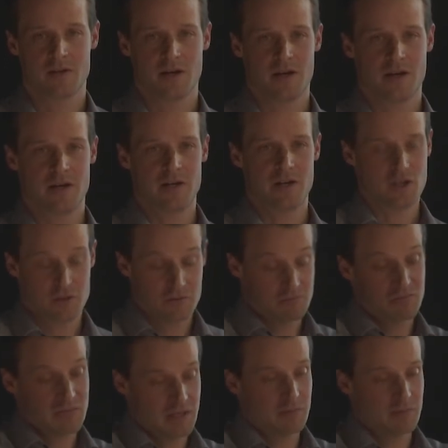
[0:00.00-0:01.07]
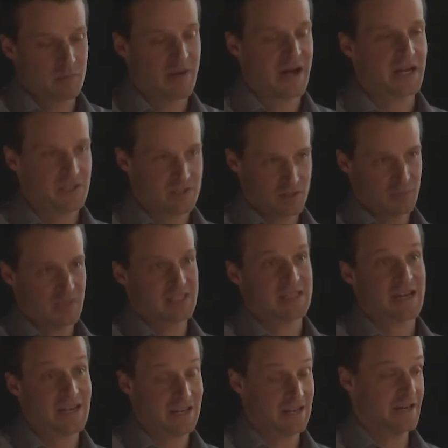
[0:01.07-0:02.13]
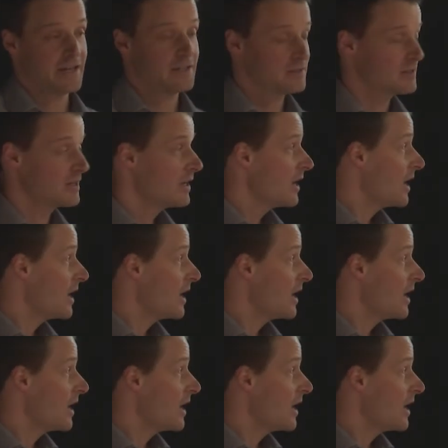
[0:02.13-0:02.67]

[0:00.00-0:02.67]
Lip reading: the mine is on Maasai land,